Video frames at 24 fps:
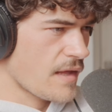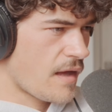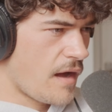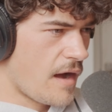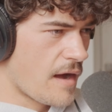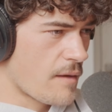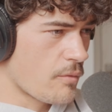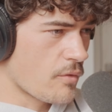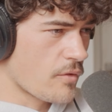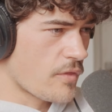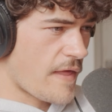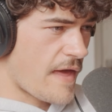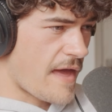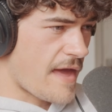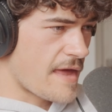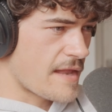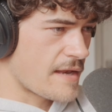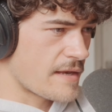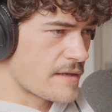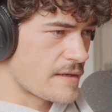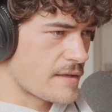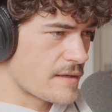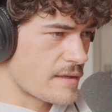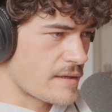I will
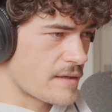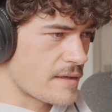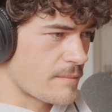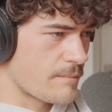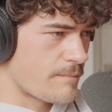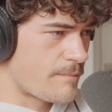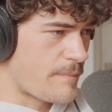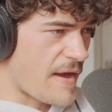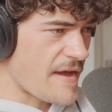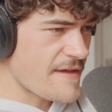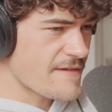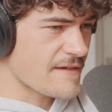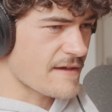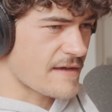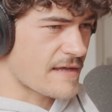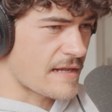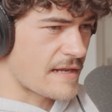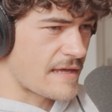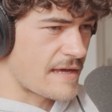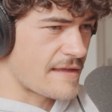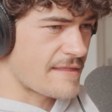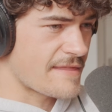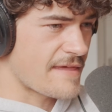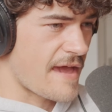then
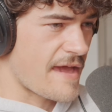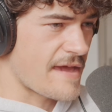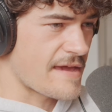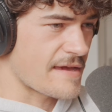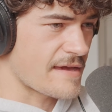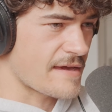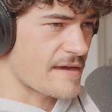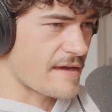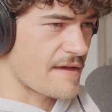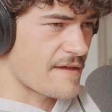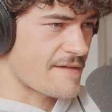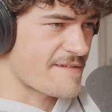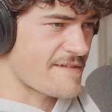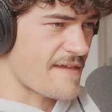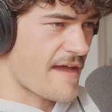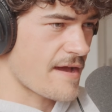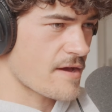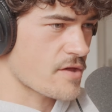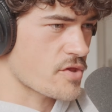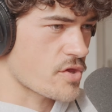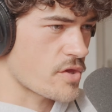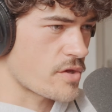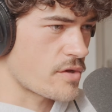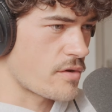basically take a
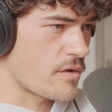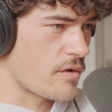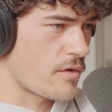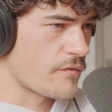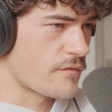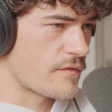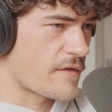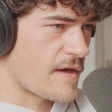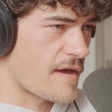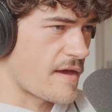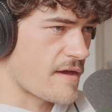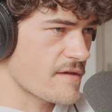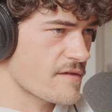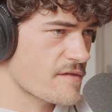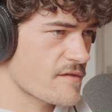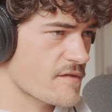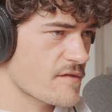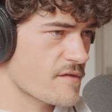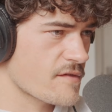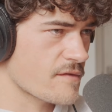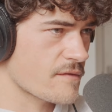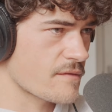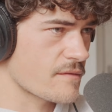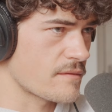section of
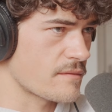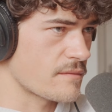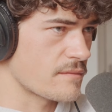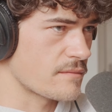this,